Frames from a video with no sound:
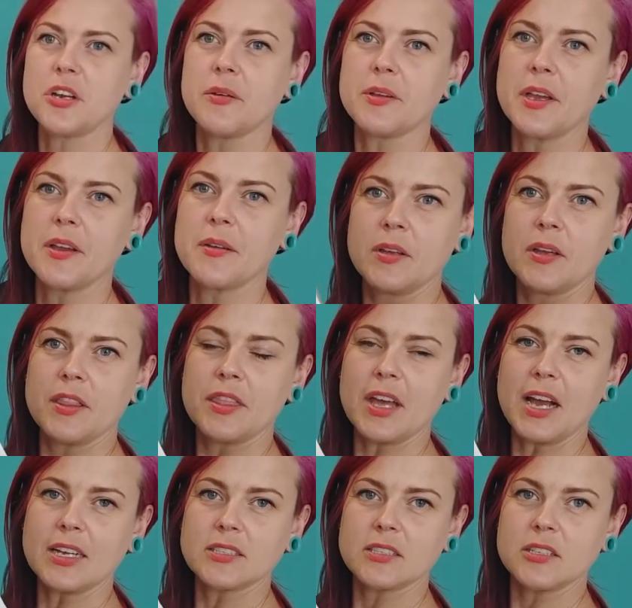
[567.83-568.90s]
you
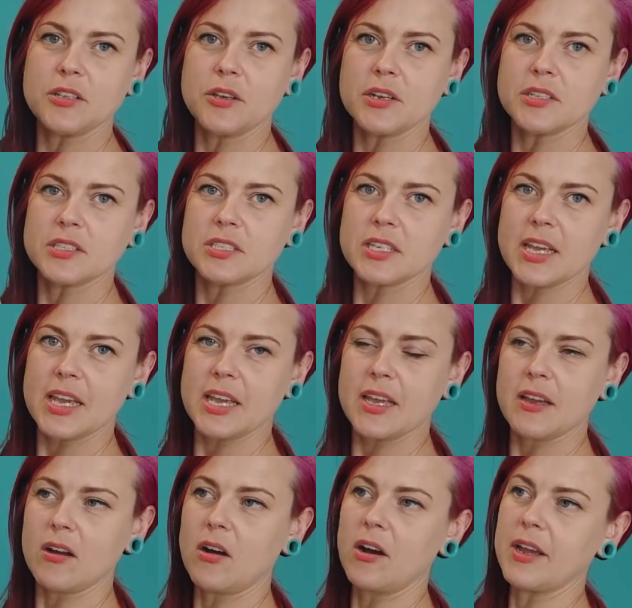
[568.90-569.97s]
that you can
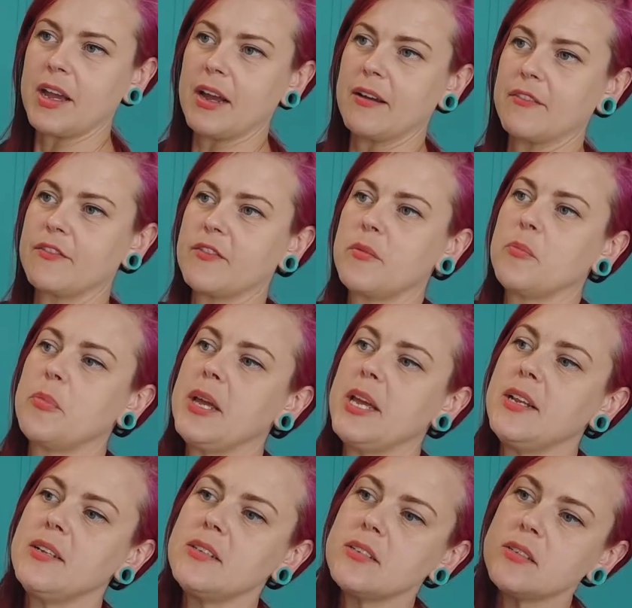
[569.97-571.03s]
see I have
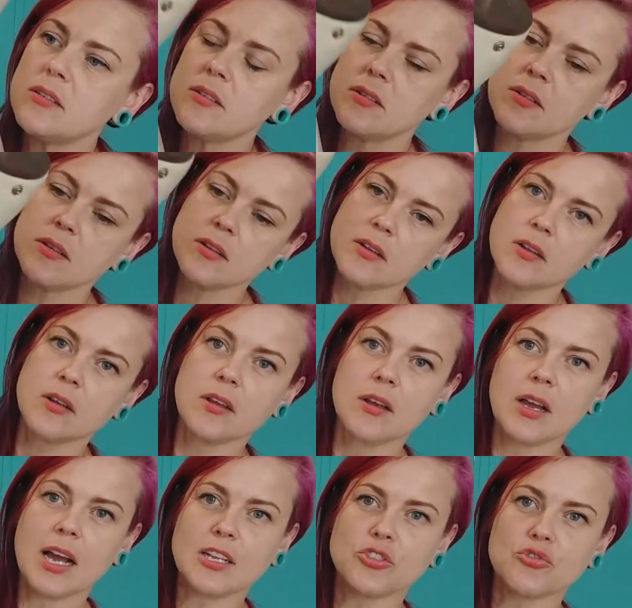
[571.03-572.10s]
pinned
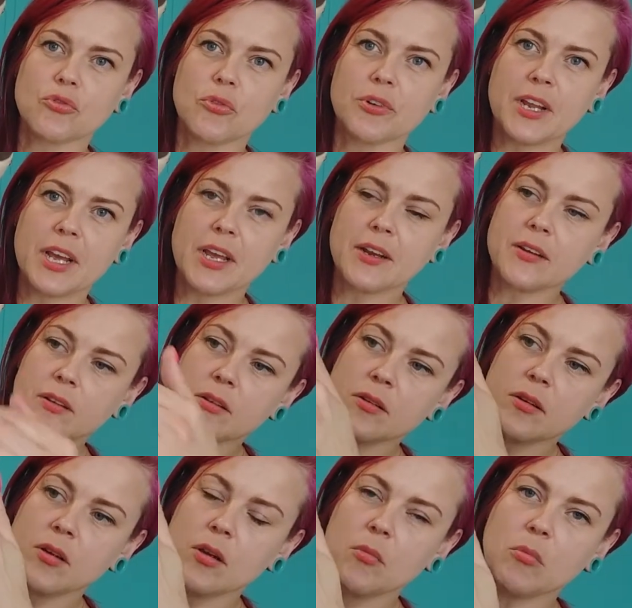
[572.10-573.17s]
and drawn in
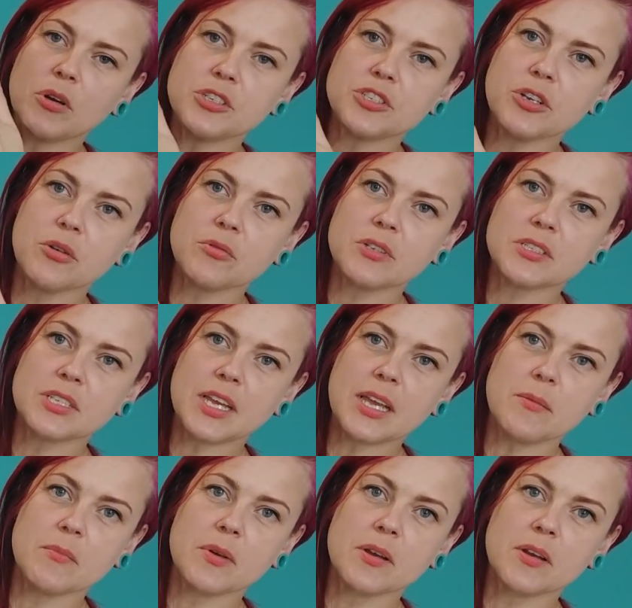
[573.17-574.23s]
my shoulder
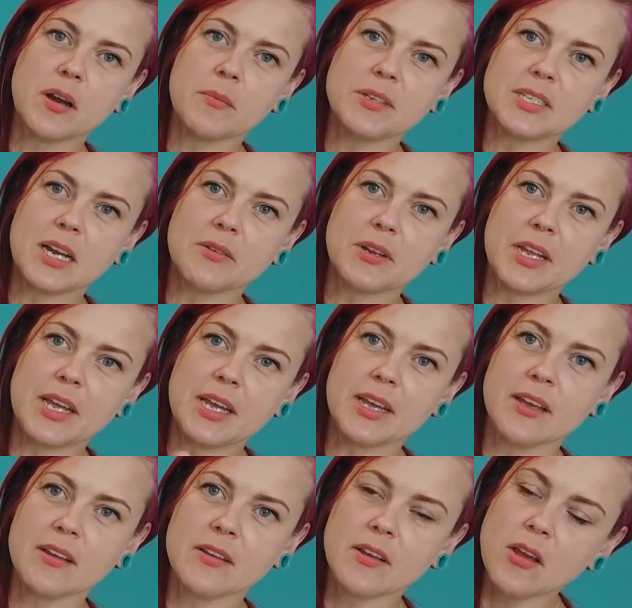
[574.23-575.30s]
seam coming down
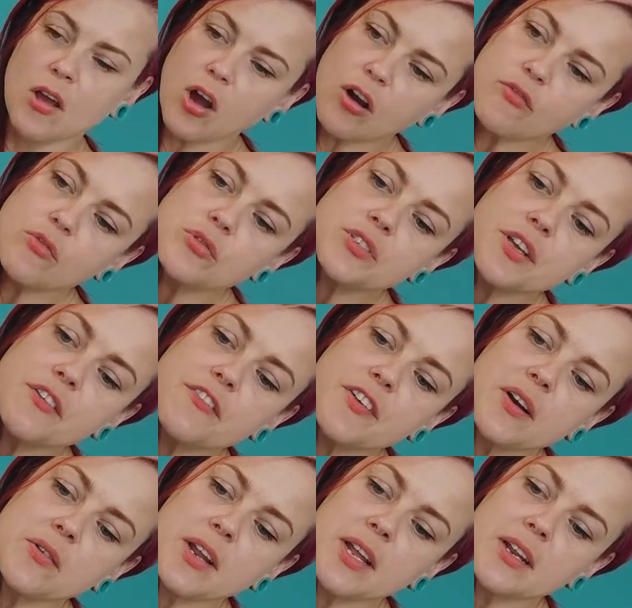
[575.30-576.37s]
here. I've also
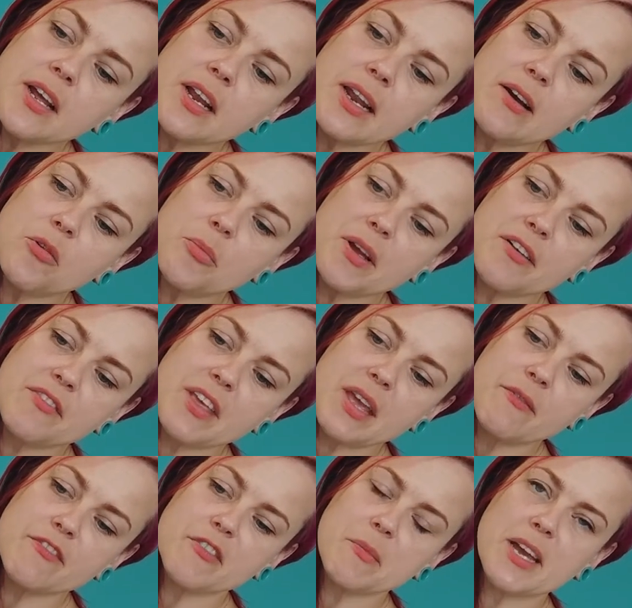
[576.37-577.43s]
filled in a little bit of the
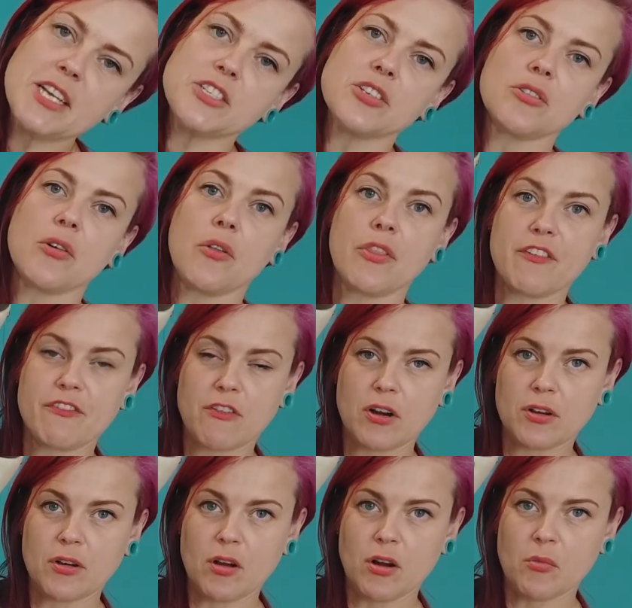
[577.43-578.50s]
information on the
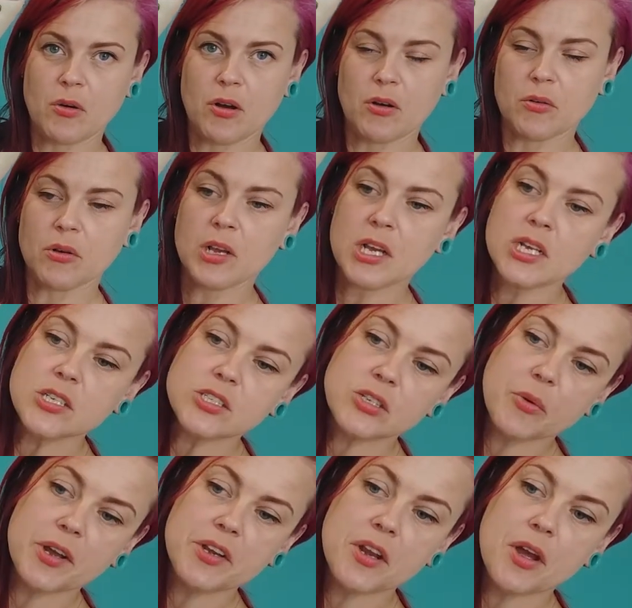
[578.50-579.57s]
front armhole,
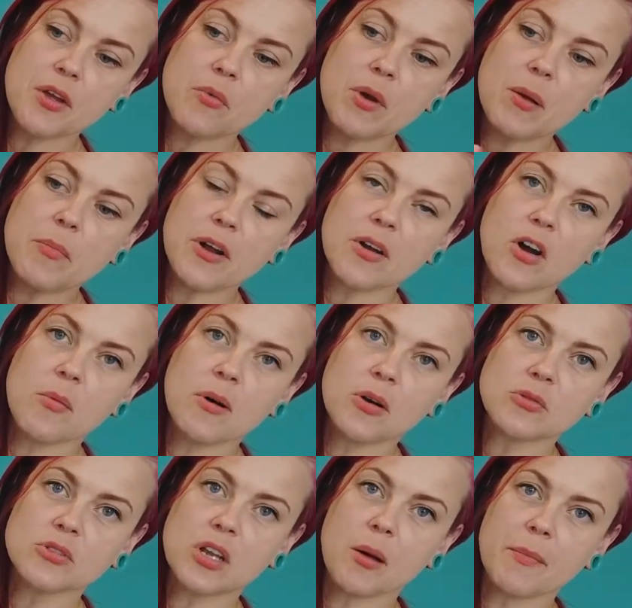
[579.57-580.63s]
so I know where my
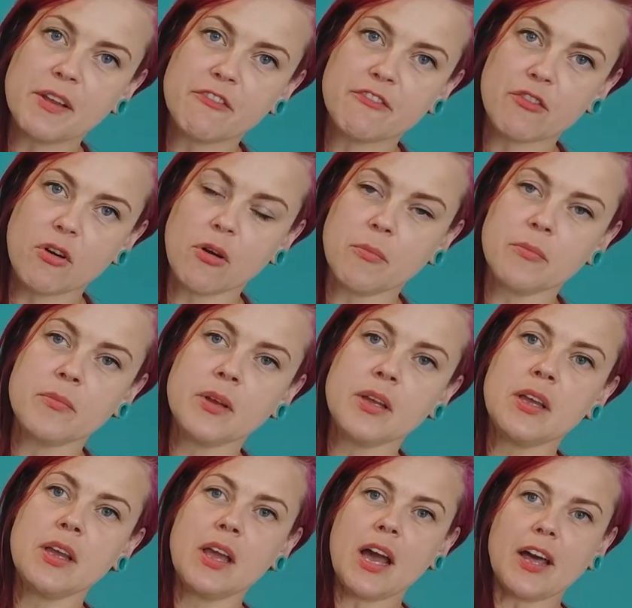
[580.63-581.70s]
armhole's coming from,
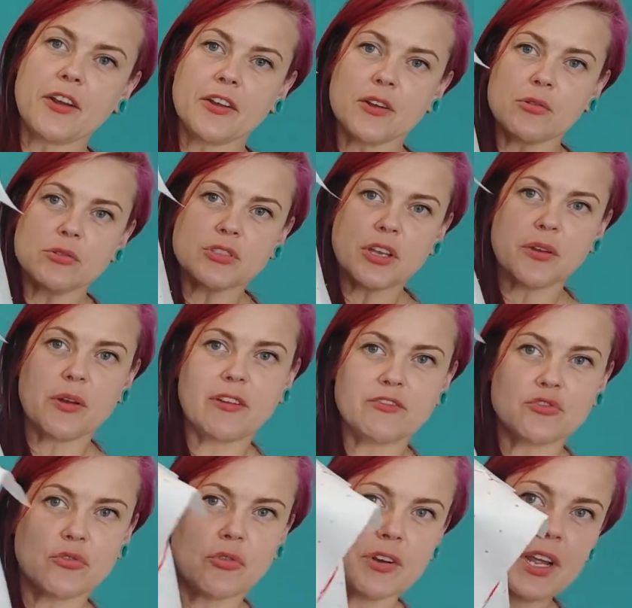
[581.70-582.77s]
and I also have
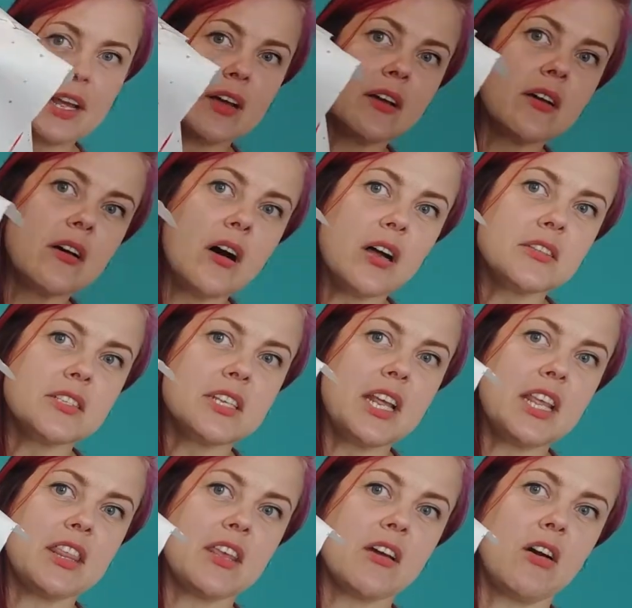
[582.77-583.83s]
drawn it
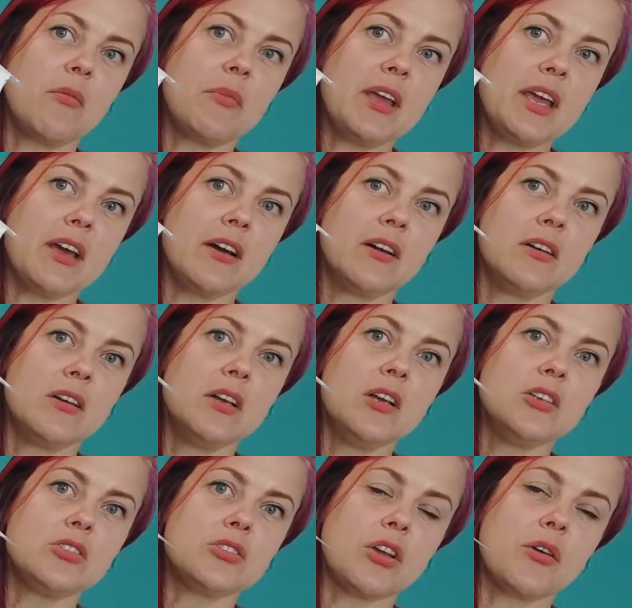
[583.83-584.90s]
underneath the arm here,
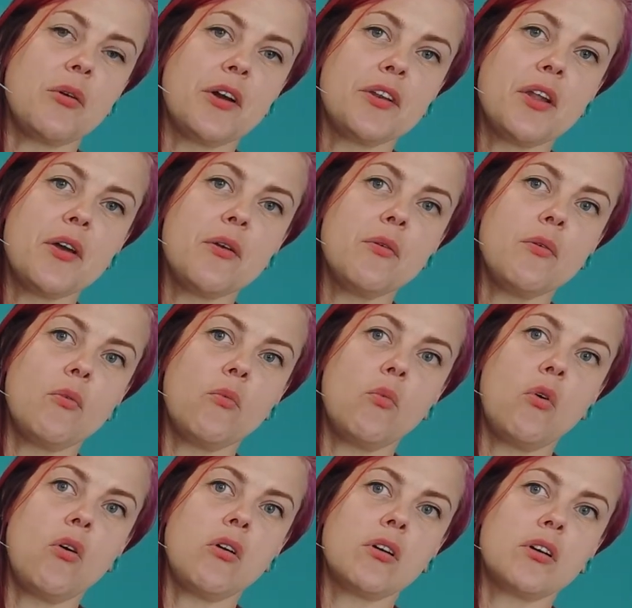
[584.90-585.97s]
so I know
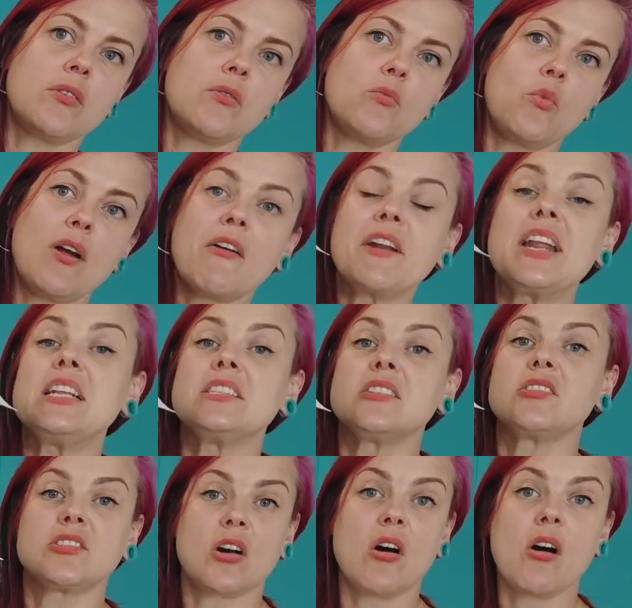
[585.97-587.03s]
where I need to
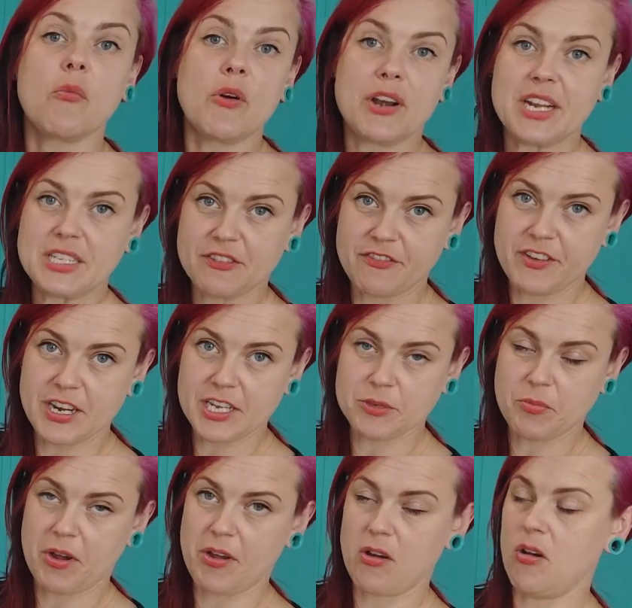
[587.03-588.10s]
start and where I need to finish
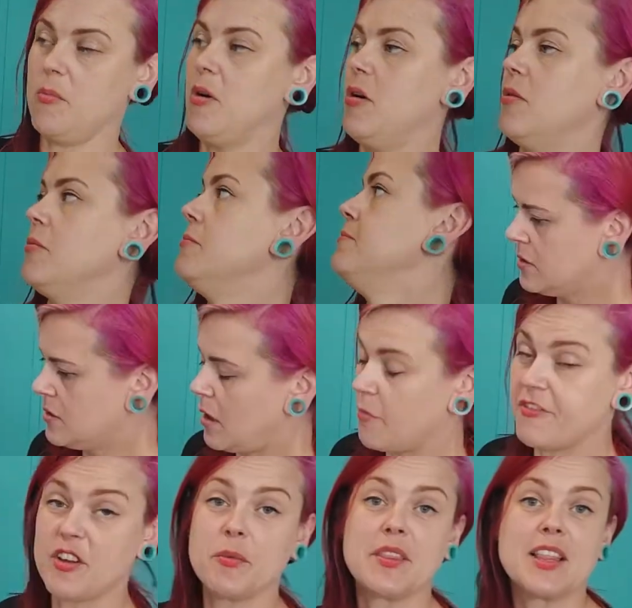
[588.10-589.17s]
my armhole. I'm
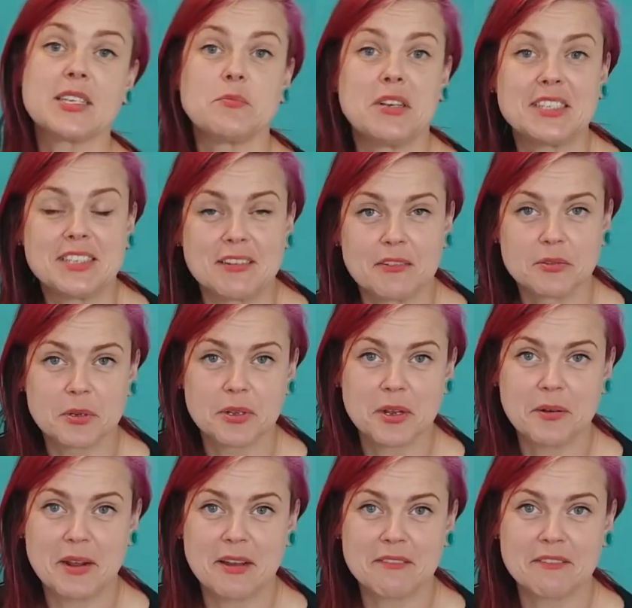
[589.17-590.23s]
filming this myself, so I
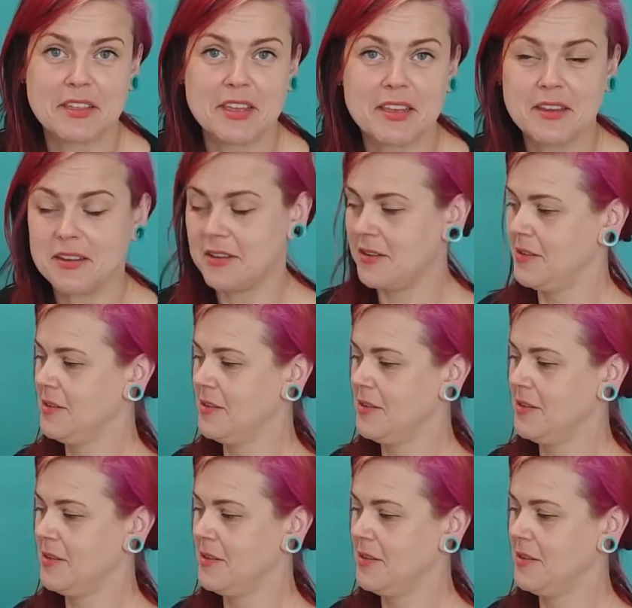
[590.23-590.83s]
don't have the